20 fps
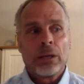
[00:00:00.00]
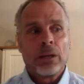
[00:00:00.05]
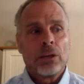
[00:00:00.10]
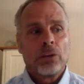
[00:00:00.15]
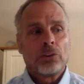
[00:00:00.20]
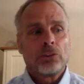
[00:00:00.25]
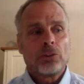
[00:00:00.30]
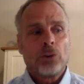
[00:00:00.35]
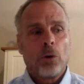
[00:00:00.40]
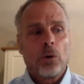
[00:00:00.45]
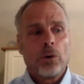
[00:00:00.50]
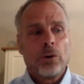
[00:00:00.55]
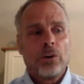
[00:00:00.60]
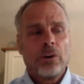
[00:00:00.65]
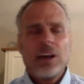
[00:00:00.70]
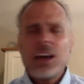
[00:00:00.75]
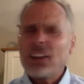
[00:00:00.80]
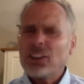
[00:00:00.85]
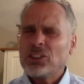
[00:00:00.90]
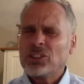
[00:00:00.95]
So
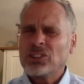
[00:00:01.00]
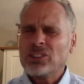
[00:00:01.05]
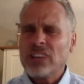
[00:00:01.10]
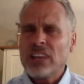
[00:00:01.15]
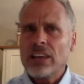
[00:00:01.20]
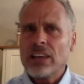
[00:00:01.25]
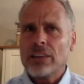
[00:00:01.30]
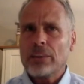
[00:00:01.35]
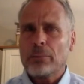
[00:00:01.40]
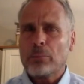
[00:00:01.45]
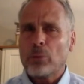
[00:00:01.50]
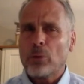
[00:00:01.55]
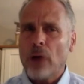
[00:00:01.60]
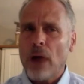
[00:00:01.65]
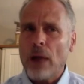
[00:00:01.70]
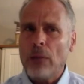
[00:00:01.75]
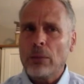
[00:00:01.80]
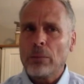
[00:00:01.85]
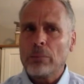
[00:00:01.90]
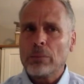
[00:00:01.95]
you're not seeing the
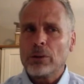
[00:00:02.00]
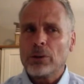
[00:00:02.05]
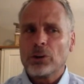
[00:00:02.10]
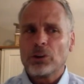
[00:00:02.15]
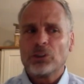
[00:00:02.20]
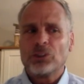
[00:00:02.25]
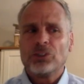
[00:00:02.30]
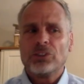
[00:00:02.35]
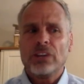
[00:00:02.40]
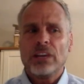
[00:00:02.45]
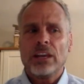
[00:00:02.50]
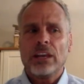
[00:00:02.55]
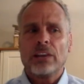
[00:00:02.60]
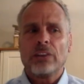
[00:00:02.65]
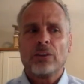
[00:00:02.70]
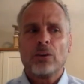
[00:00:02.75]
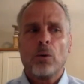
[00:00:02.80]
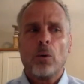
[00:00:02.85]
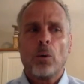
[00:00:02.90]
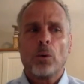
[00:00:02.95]
problem. You're seeing
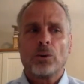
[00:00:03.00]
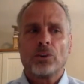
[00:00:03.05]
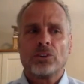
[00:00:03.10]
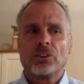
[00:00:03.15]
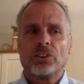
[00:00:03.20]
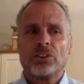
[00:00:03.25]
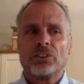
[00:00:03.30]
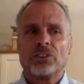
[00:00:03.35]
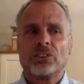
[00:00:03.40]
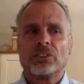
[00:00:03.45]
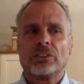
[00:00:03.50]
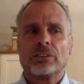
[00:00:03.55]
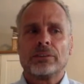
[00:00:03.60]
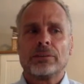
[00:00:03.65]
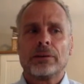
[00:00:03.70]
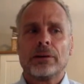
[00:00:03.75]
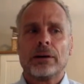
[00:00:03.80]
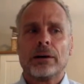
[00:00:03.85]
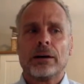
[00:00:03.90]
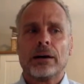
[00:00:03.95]
the horse's
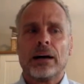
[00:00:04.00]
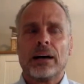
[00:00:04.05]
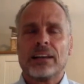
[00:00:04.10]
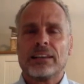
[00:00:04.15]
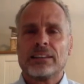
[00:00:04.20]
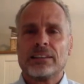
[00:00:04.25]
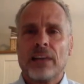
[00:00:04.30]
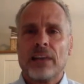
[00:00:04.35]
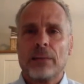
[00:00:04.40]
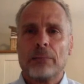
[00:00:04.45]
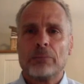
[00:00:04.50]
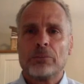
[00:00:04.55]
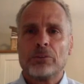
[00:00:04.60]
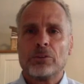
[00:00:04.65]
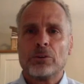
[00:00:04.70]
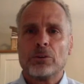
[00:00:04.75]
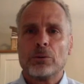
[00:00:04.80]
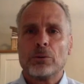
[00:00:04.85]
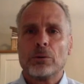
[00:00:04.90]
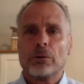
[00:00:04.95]
uh, attempt
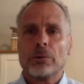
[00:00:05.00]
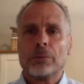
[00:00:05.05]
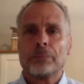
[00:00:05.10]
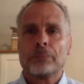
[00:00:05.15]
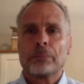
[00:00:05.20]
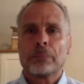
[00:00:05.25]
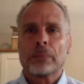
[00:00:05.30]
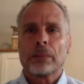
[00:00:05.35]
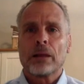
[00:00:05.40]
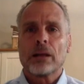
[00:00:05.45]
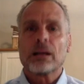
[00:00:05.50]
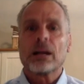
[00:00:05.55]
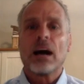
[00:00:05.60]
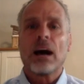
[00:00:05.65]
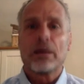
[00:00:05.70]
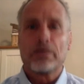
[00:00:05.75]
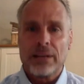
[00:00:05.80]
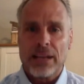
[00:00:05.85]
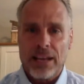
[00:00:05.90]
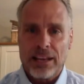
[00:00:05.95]
to
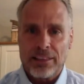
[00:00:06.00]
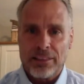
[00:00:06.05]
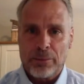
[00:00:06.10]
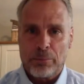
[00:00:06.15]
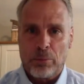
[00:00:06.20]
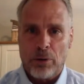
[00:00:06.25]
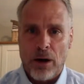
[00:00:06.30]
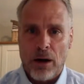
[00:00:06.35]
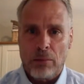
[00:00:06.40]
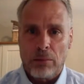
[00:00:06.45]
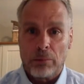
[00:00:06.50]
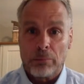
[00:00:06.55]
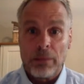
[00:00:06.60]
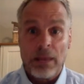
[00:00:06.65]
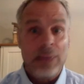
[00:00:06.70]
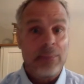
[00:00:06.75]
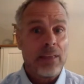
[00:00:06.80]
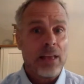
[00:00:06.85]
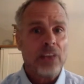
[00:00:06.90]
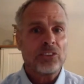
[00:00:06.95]
accommodate the problem.
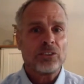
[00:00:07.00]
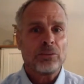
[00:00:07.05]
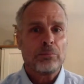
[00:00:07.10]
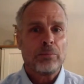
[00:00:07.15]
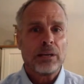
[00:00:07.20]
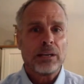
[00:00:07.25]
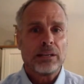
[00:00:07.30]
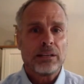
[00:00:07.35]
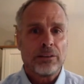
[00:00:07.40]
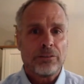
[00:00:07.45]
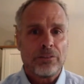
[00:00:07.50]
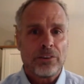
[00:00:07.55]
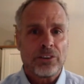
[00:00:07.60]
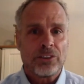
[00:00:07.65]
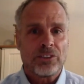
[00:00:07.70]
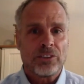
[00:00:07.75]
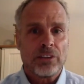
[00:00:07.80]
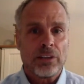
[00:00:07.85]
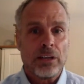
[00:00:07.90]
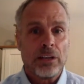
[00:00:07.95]
And that's a big
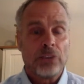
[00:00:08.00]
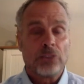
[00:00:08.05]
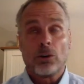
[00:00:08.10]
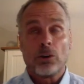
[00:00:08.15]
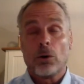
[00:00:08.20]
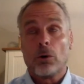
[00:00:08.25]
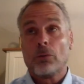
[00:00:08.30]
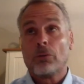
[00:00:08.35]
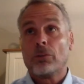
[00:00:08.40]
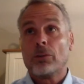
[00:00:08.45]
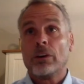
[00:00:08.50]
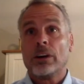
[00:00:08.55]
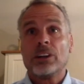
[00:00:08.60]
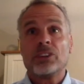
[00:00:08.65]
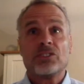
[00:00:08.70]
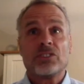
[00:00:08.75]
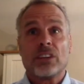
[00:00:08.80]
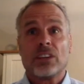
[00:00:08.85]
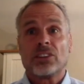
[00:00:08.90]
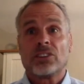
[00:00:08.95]
difference. So for
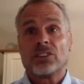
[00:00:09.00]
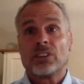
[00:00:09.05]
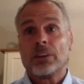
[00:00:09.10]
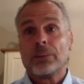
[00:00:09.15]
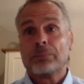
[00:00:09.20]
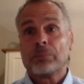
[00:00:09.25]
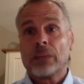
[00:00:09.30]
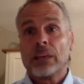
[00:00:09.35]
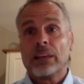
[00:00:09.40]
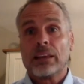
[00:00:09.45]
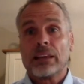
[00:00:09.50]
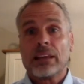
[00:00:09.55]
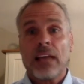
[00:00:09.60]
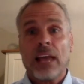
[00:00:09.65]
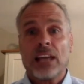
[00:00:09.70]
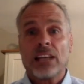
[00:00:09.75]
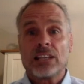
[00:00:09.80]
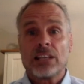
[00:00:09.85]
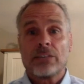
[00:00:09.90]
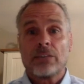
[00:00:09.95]
instance, in the
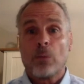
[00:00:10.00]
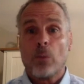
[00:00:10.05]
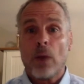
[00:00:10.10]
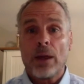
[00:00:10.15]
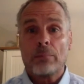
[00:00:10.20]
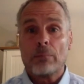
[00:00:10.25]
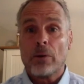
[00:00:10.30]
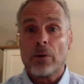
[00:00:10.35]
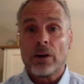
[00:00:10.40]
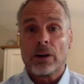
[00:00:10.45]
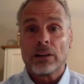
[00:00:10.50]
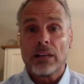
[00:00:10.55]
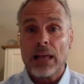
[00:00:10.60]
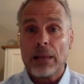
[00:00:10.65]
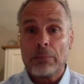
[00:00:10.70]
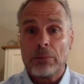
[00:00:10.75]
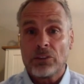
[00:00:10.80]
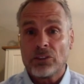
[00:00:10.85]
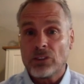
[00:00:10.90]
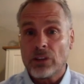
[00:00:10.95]
case of a weight-bearing
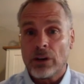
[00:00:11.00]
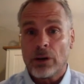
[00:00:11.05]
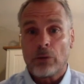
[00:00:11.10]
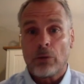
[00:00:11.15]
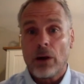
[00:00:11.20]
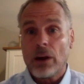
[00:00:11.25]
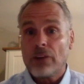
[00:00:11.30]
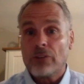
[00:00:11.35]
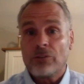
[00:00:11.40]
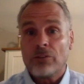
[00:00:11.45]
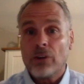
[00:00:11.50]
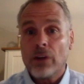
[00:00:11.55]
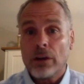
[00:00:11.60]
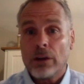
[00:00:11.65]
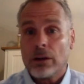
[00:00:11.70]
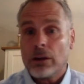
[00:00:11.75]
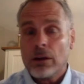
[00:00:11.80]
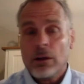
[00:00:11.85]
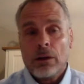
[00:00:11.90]
lameness in the right front,